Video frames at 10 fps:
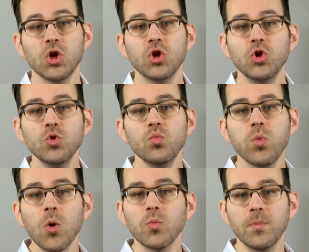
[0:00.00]
you
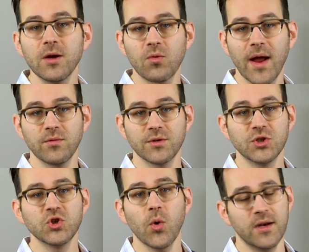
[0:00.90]
won't be around to
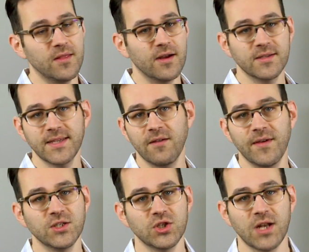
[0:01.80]
join in their
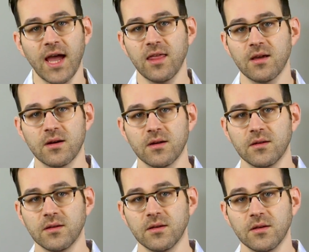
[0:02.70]
salvation either.
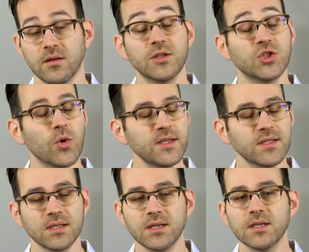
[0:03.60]
The
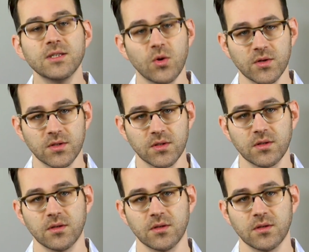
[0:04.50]
choice is yours.